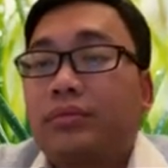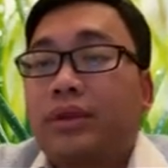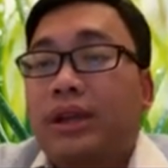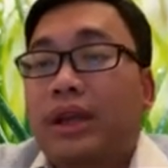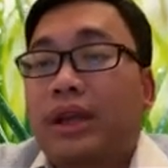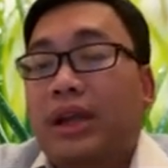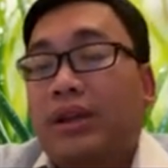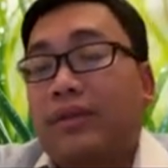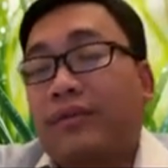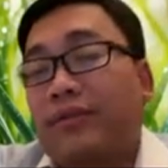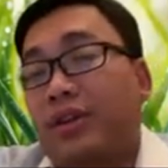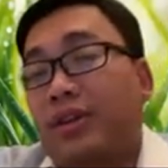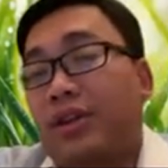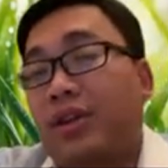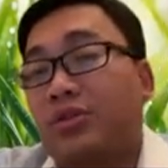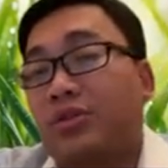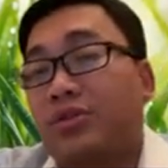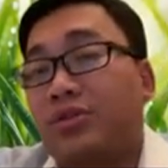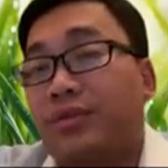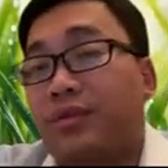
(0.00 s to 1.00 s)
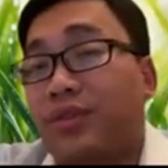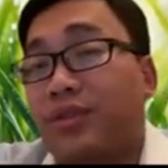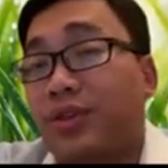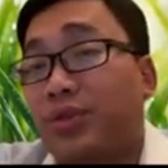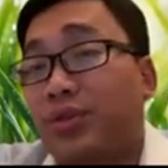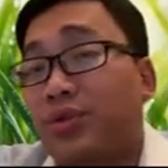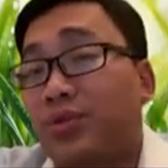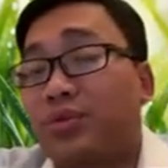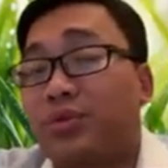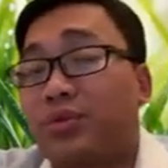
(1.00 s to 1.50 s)
And for those of you
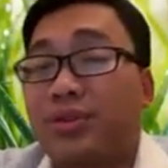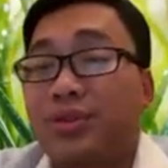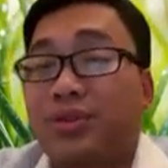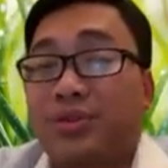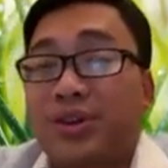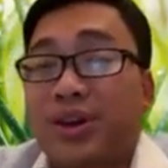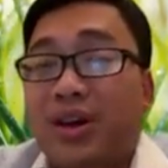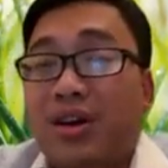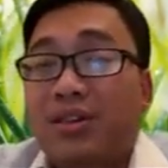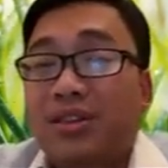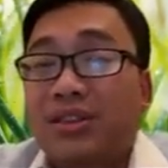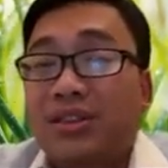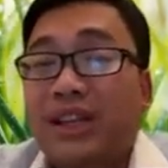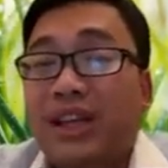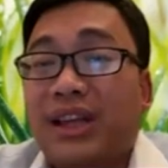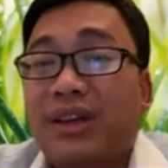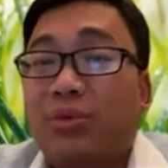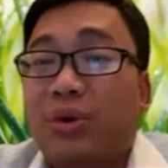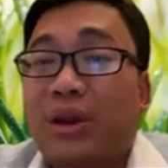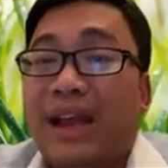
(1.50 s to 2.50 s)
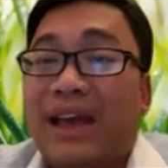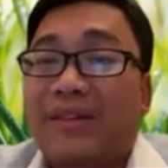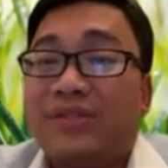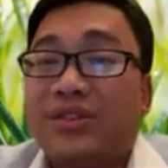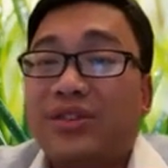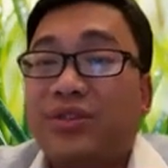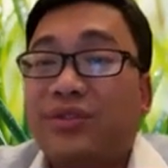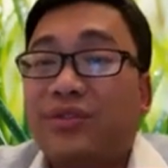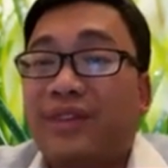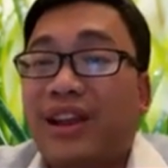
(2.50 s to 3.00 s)
who don't understand what
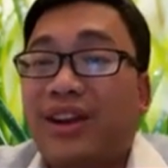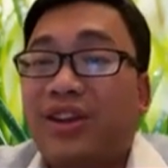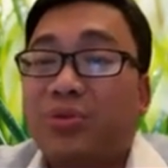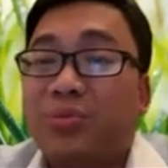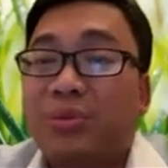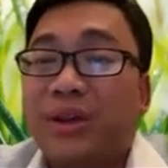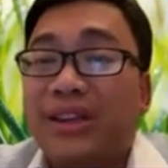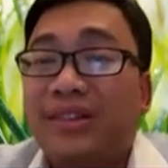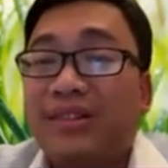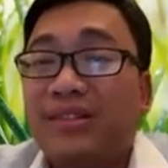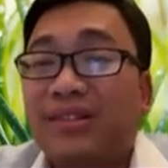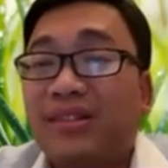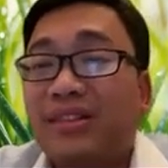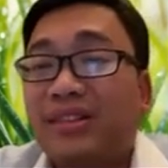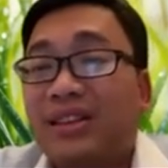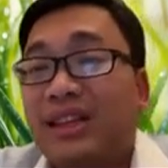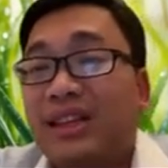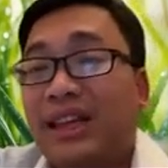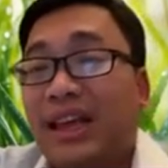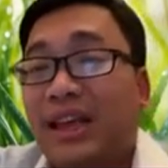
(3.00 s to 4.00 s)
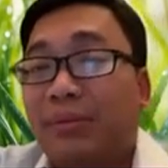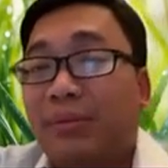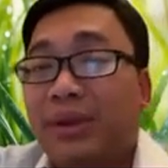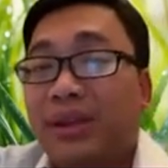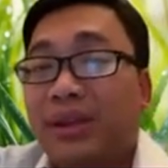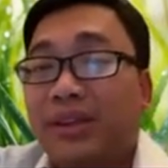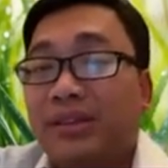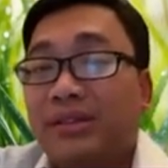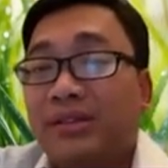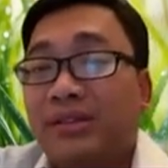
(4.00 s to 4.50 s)
absolute value means, it
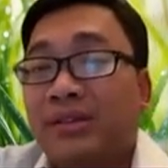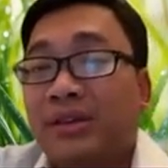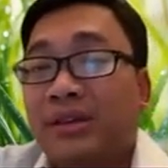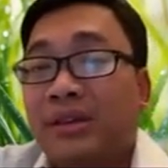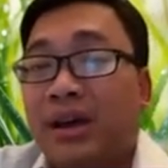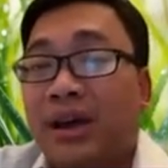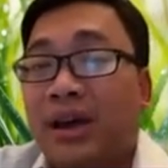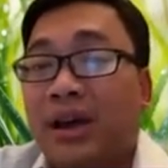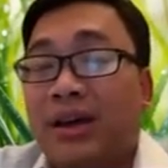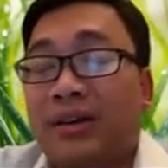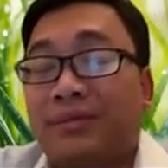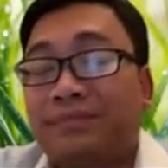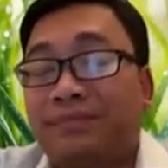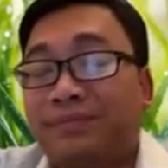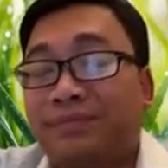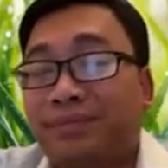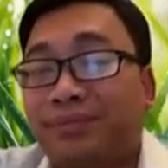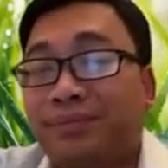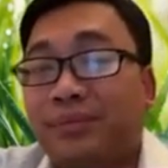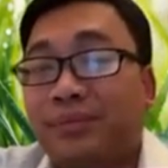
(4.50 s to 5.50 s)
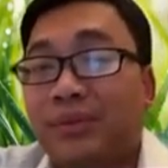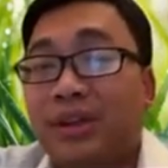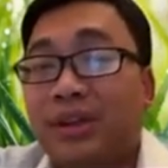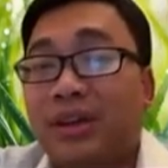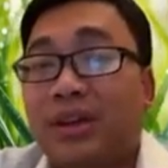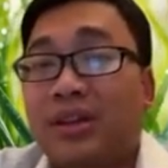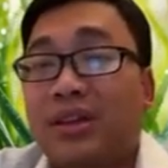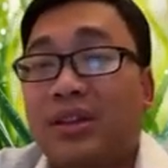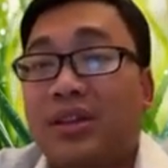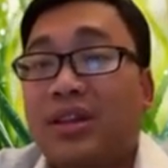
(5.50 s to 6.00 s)
means
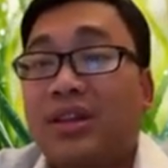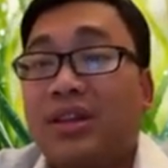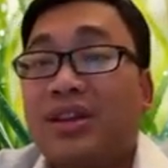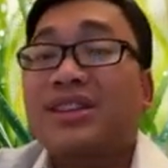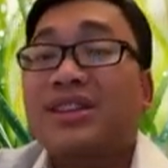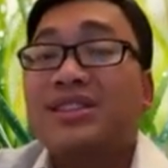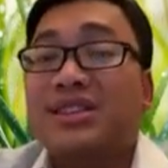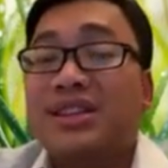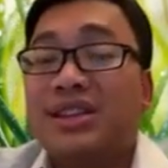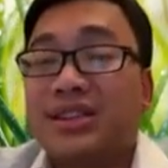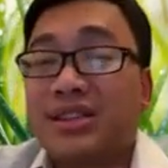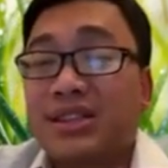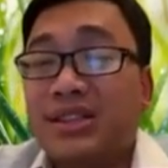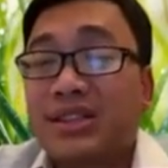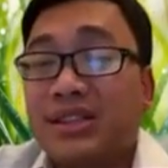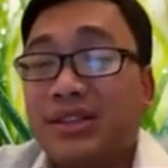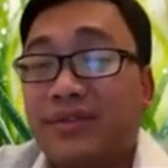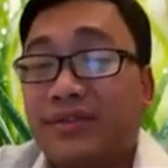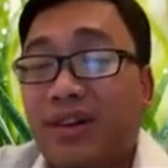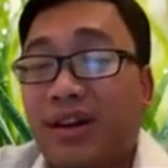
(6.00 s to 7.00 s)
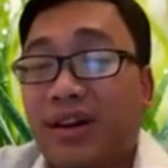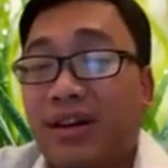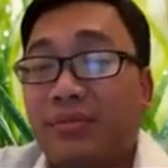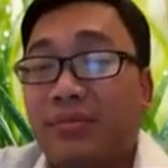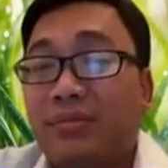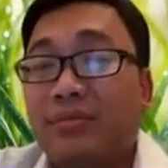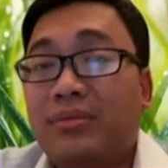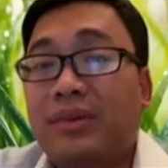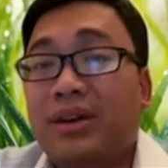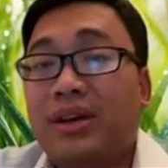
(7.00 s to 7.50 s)
the distance
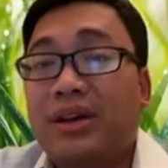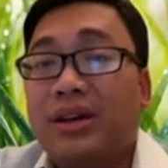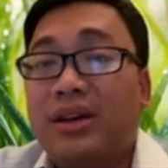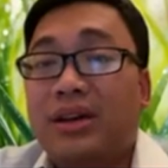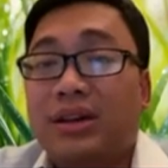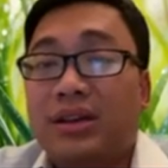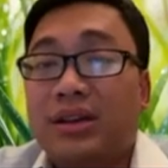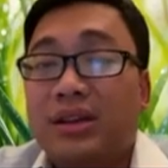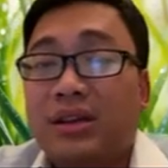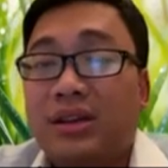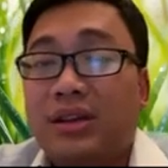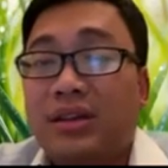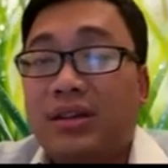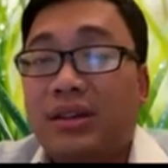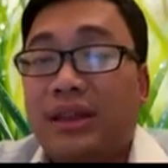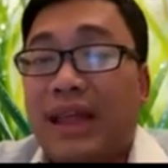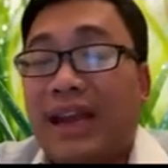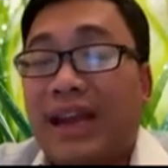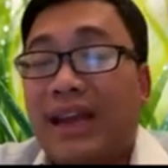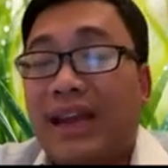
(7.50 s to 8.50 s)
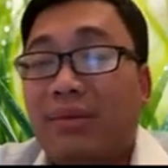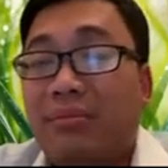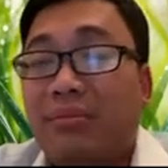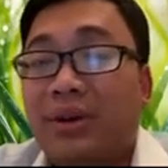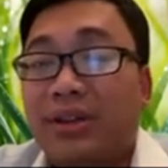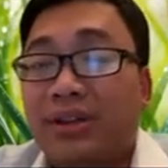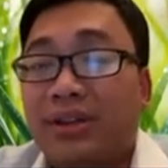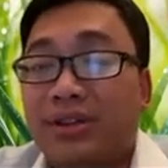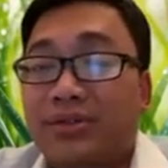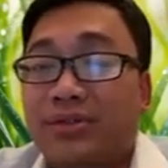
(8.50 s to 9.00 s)
from that number
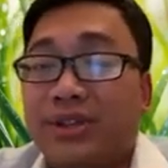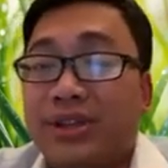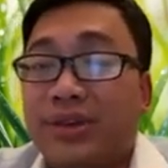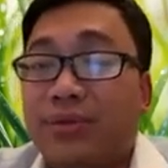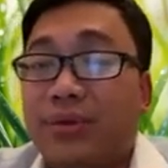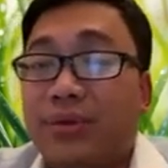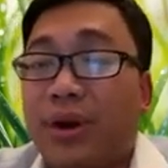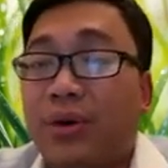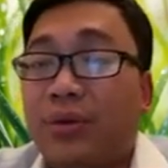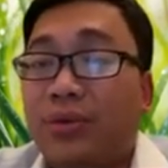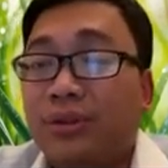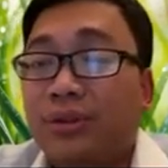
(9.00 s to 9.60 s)
to 0.